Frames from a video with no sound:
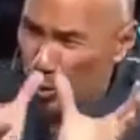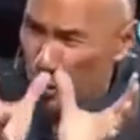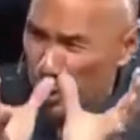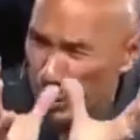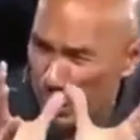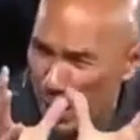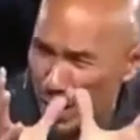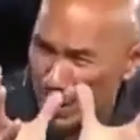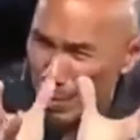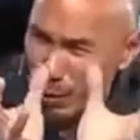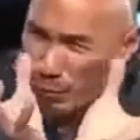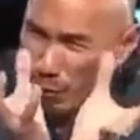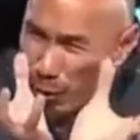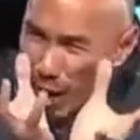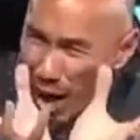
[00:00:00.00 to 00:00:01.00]
We're responsible
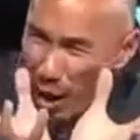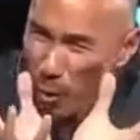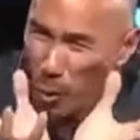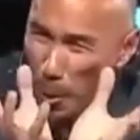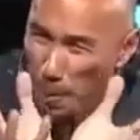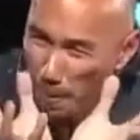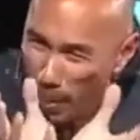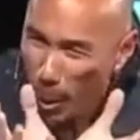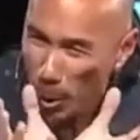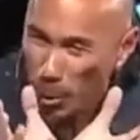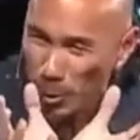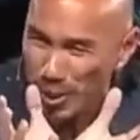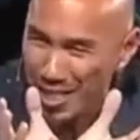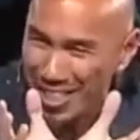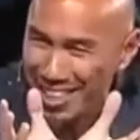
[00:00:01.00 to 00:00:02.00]
for our
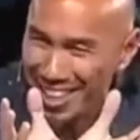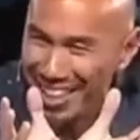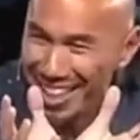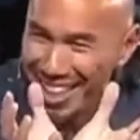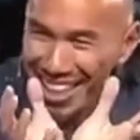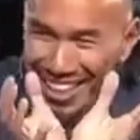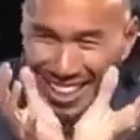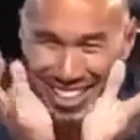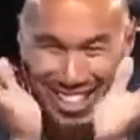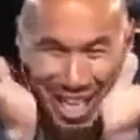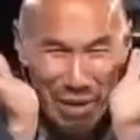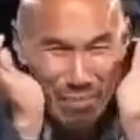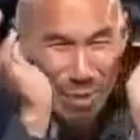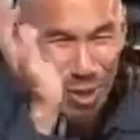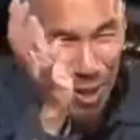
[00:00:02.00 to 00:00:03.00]
boat. And I just
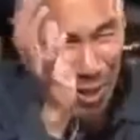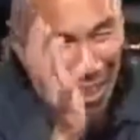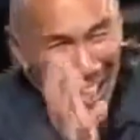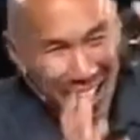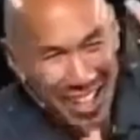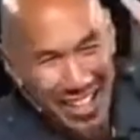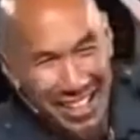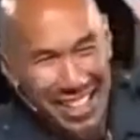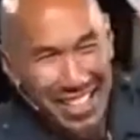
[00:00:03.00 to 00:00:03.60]
kept looking at